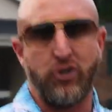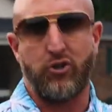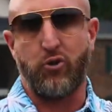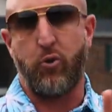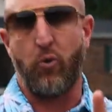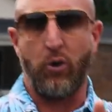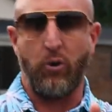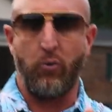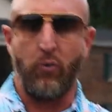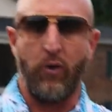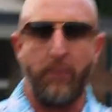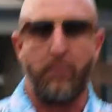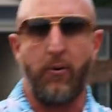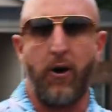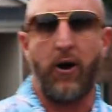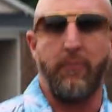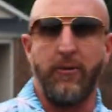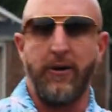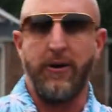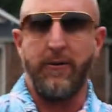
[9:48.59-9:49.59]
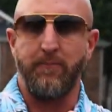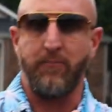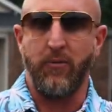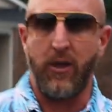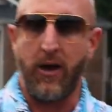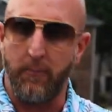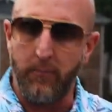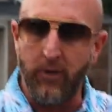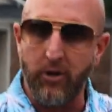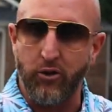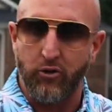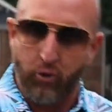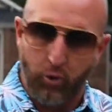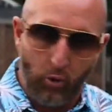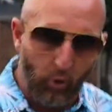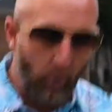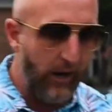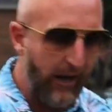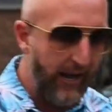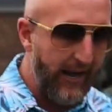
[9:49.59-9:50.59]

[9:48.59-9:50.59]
just touring one apartment. I'm gonna tour a